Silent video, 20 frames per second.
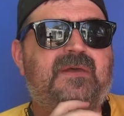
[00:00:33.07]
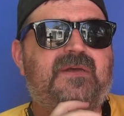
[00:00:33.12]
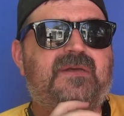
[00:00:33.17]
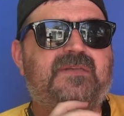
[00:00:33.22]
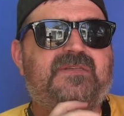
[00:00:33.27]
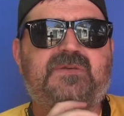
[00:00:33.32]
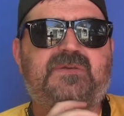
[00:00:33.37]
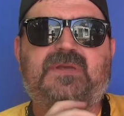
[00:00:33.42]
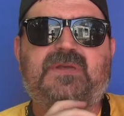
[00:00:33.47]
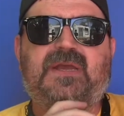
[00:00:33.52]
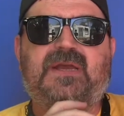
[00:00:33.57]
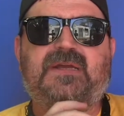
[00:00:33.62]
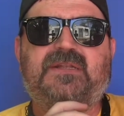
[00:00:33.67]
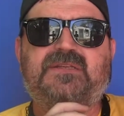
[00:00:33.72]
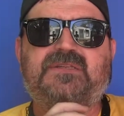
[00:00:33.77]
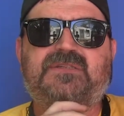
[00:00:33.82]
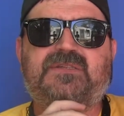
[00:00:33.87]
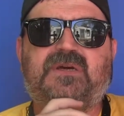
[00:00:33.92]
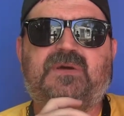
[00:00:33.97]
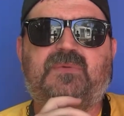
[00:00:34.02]
so yeah, I
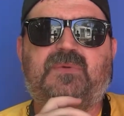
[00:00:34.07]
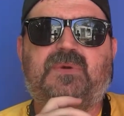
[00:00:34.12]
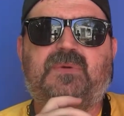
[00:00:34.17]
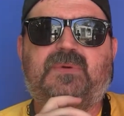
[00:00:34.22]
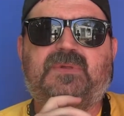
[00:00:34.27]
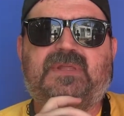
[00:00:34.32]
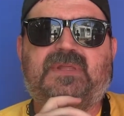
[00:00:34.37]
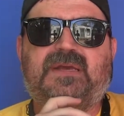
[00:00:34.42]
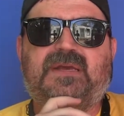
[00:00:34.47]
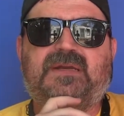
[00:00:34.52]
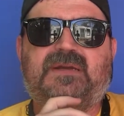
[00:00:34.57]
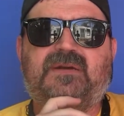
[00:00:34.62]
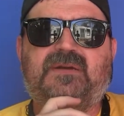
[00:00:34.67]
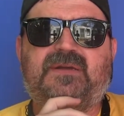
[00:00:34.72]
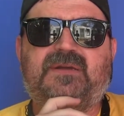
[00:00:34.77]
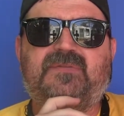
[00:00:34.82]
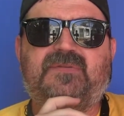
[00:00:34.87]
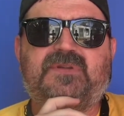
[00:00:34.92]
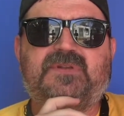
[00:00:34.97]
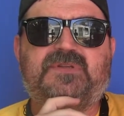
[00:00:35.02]
just thought, well, what the heck, I'll
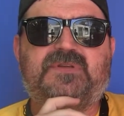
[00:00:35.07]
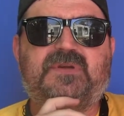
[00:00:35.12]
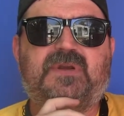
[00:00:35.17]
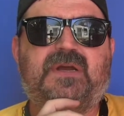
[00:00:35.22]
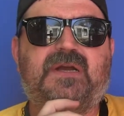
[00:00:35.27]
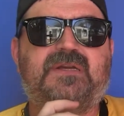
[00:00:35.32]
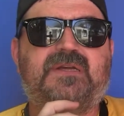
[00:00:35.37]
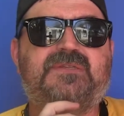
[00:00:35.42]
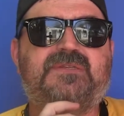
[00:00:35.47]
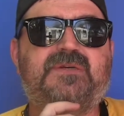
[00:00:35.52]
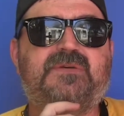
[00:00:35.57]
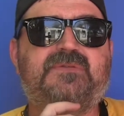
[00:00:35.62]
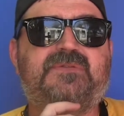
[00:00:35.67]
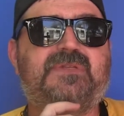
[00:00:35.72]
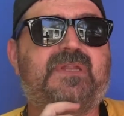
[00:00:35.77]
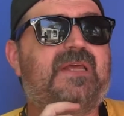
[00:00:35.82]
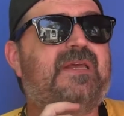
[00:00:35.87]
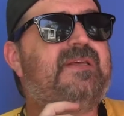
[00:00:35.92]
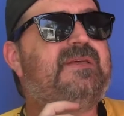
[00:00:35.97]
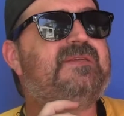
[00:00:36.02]
give it a try. So
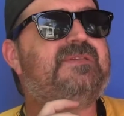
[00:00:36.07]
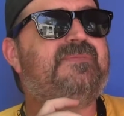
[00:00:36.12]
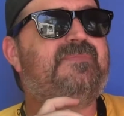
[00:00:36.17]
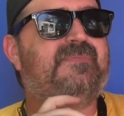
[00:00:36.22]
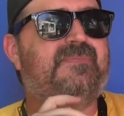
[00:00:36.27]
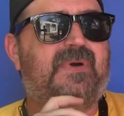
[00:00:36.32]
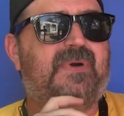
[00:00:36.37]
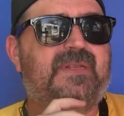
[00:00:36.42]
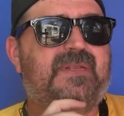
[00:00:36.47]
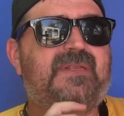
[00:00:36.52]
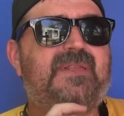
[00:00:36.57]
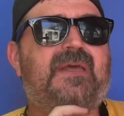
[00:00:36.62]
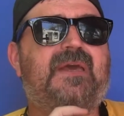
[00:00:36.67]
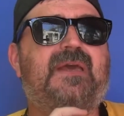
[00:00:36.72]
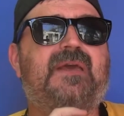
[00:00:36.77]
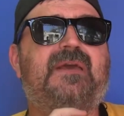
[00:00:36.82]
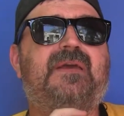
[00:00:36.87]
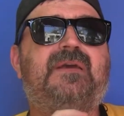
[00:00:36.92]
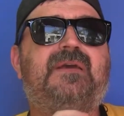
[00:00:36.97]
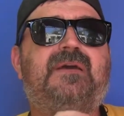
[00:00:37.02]
today is
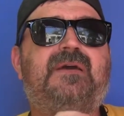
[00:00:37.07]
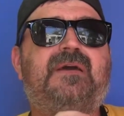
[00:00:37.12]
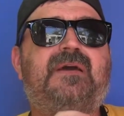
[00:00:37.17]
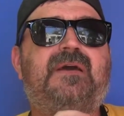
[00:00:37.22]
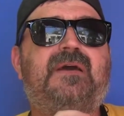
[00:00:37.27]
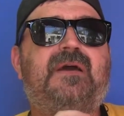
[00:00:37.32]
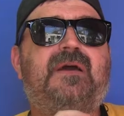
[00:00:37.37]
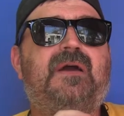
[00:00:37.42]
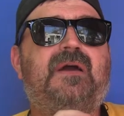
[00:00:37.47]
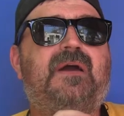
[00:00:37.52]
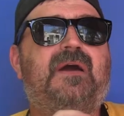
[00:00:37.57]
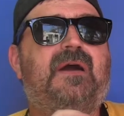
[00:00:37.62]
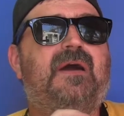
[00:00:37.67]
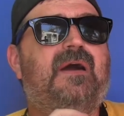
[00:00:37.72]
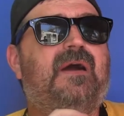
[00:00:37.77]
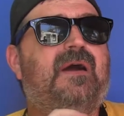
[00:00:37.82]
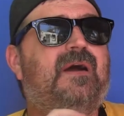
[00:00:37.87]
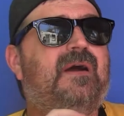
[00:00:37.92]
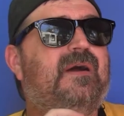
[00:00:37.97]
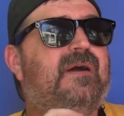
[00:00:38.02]
Monday,
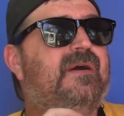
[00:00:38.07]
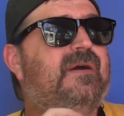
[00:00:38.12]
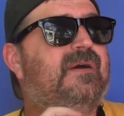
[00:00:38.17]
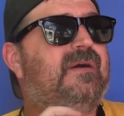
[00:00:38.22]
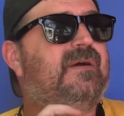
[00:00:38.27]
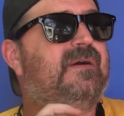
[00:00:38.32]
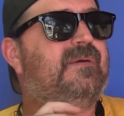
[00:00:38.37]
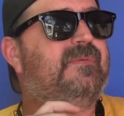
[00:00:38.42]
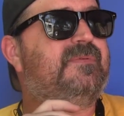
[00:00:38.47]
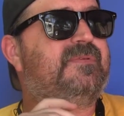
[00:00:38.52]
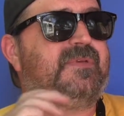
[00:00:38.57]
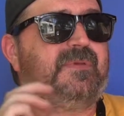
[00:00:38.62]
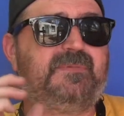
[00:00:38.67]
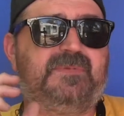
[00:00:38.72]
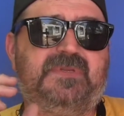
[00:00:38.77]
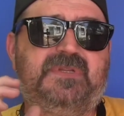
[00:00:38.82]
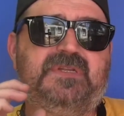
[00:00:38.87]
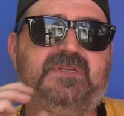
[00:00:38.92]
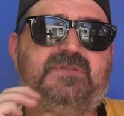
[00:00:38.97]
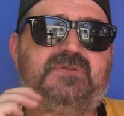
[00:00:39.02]
uh,
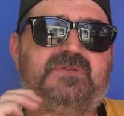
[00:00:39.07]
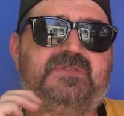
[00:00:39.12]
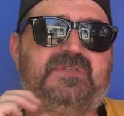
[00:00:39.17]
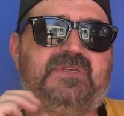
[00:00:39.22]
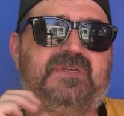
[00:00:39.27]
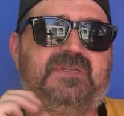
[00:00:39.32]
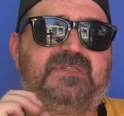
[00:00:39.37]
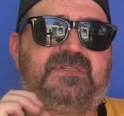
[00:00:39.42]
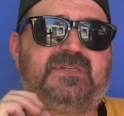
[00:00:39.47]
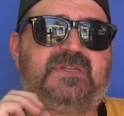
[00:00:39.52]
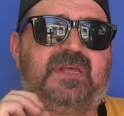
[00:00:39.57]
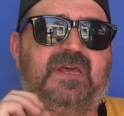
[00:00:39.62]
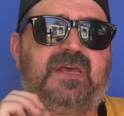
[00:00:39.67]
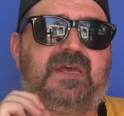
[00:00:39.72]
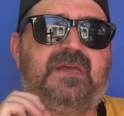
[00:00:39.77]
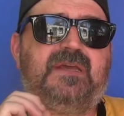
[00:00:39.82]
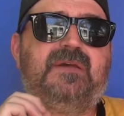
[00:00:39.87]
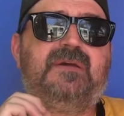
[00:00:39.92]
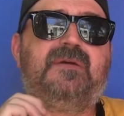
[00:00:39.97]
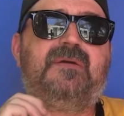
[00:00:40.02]
something interesting
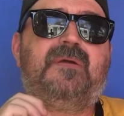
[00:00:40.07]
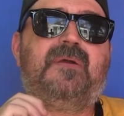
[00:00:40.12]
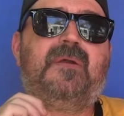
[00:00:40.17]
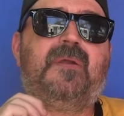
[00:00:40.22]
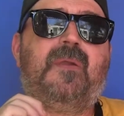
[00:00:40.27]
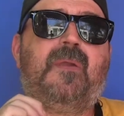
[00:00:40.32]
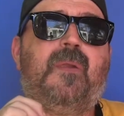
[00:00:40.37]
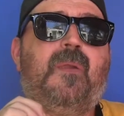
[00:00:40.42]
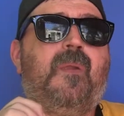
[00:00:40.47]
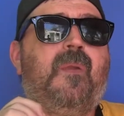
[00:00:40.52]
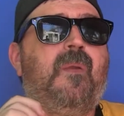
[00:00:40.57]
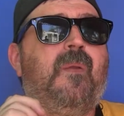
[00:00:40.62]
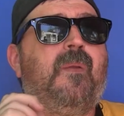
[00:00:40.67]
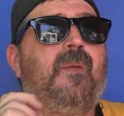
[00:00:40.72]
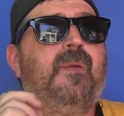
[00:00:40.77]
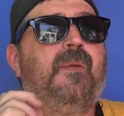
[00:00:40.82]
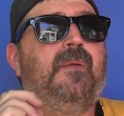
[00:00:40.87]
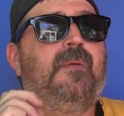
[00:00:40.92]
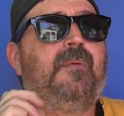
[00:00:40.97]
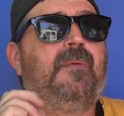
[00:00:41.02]
today.
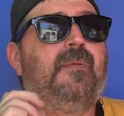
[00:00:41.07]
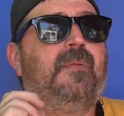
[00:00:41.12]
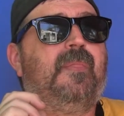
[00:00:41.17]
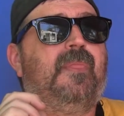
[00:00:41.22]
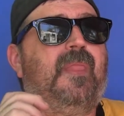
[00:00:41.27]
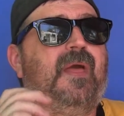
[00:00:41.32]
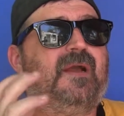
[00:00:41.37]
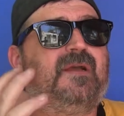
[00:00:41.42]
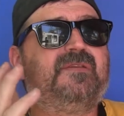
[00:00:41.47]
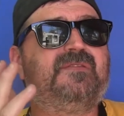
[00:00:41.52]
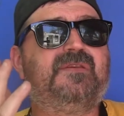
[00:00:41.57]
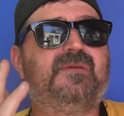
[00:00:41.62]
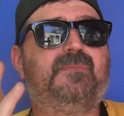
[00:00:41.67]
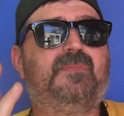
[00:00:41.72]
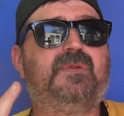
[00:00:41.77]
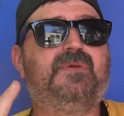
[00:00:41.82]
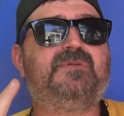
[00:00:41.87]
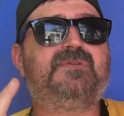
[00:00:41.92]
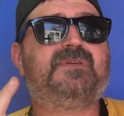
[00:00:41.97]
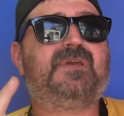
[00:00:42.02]
I can see
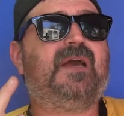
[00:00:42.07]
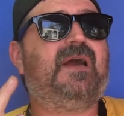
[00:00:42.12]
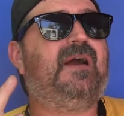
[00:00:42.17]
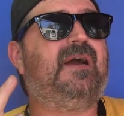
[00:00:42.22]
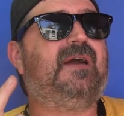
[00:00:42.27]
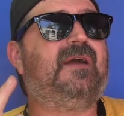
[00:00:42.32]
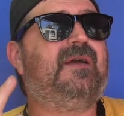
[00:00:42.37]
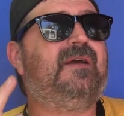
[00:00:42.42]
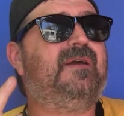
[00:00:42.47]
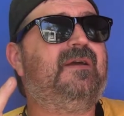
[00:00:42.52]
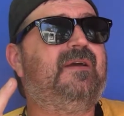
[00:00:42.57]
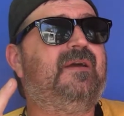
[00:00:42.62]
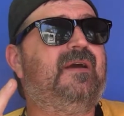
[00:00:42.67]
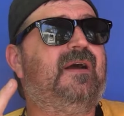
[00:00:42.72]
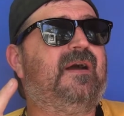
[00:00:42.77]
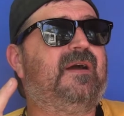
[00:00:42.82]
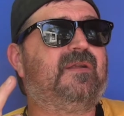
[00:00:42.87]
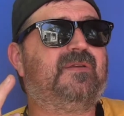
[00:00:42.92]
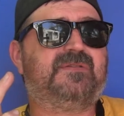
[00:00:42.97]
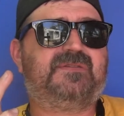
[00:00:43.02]
blue sky.
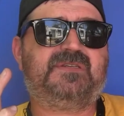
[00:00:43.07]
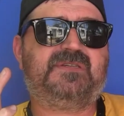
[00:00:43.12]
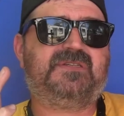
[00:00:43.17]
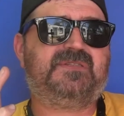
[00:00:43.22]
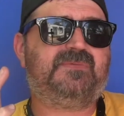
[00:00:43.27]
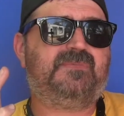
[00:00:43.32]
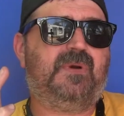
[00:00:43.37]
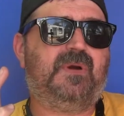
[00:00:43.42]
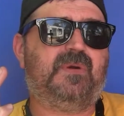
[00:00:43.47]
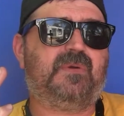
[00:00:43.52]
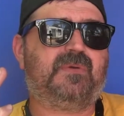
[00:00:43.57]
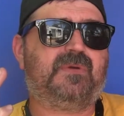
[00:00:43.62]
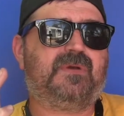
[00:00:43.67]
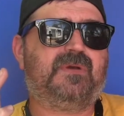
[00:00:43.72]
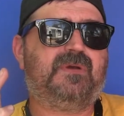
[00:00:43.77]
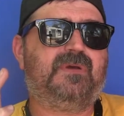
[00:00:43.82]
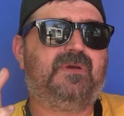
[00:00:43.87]
I don't see smoke.